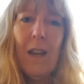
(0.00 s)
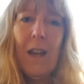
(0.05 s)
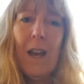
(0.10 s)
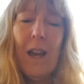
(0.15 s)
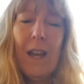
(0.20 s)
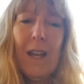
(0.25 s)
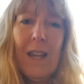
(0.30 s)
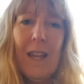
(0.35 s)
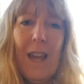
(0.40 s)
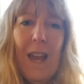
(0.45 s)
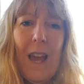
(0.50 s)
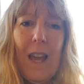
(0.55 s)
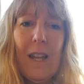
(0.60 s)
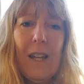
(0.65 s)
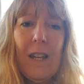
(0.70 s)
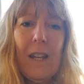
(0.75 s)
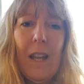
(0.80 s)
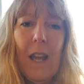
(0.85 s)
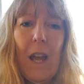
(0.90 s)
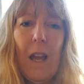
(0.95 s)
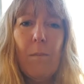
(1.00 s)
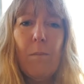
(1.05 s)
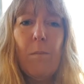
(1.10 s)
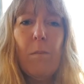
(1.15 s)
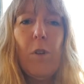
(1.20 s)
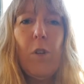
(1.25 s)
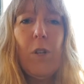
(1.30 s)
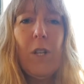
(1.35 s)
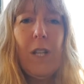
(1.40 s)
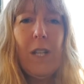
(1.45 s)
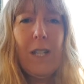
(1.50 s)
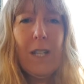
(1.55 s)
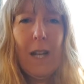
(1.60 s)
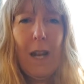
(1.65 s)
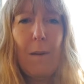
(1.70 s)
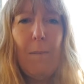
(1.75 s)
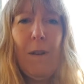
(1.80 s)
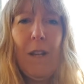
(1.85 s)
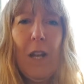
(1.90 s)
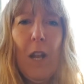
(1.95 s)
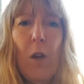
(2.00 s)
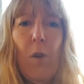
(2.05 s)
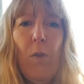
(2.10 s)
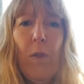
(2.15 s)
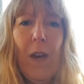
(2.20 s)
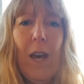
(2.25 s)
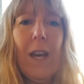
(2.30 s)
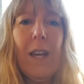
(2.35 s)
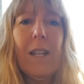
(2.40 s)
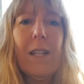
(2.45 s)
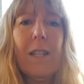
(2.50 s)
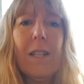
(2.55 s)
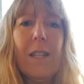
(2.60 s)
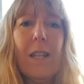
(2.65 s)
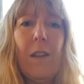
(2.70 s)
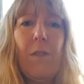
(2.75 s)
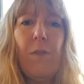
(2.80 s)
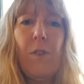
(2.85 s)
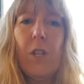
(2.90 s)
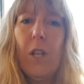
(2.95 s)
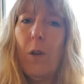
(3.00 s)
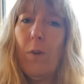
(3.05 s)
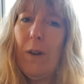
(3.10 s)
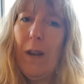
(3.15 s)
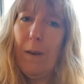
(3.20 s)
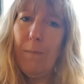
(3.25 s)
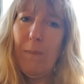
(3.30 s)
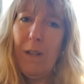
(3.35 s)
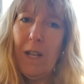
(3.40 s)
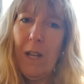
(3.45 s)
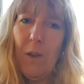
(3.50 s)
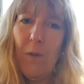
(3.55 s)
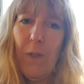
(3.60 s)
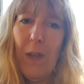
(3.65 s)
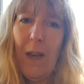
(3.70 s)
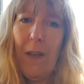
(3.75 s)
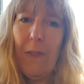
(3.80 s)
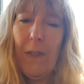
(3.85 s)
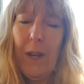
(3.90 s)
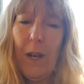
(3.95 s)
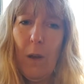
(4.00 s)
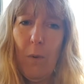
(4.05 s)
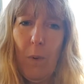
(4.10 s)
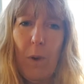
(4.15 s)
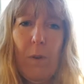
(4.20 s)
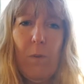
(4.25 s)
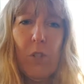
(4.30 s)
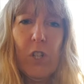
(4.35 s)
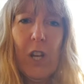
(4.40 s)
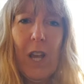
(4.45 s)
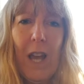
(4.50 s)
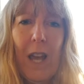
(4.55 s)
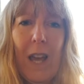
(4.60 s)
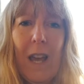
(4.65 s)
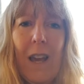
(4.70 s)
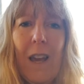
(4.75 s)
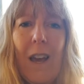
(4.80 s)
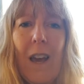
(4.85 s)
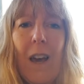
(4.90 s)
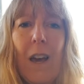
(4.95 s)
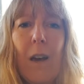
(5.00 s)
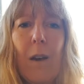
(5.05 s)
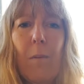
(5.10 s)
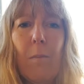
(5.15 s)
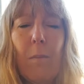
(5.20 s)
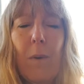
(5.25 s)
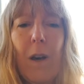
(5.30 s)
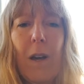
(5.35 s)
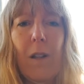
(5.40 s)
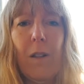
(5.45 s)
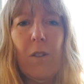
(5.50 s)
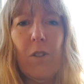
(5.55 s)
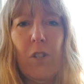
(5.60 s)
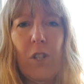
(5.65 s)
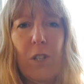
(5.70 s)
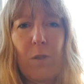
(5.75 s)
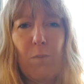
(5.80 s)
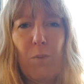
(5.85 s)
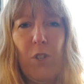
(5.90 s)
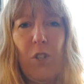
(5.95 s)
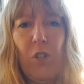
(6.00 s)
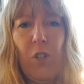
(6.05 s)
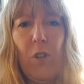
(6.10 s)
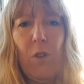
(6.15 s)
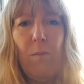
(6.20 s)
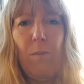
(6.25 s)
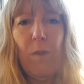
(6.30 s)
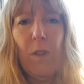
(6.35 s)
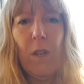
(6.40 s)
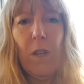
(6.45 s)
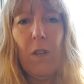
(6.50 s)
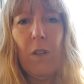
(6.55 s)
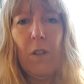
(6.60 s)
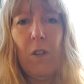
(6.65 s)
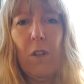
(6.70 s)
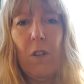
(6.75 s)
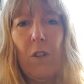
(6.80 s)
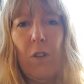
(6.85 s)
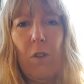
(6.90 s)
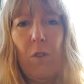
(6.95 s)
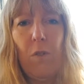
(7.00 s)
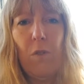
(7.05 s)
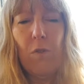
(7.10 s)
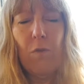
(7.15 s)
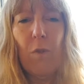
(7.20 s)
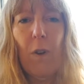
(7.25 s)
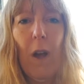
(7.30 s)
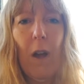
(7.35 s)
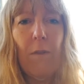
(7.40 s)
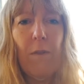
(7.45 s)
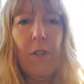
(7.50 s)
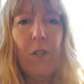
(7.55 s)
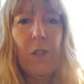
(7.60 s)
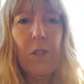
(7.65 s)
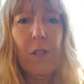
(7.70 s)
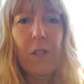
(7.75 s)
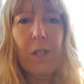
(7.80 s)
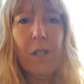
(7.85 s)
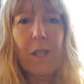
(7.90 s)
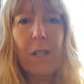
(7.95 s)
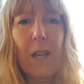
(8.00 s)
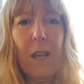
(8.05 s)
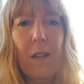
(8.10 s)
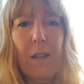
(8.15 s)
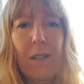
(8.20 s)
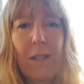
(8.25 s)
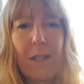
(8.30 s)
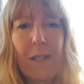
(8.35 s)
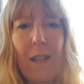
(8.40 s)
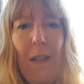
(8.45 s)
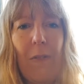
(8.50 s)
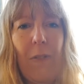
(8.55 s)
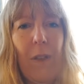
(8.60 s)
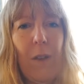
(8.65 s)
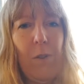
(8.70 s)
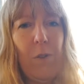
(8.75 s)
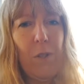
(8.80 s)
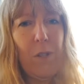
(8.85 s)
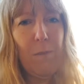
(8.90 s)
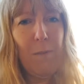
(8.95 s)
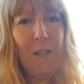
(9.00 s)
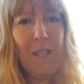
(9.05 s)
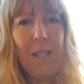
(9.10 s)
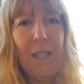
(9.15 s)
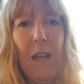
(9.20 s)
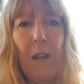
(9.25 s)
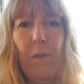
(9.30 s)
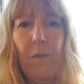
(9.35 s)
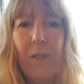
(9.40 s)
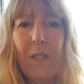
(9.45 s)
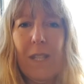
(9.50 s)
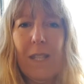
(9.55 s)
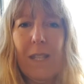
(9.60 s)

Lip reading: again, you need to let me know that. If you don't let me know that, then I won't share. I'll just presume that you'd rather just send those to myself to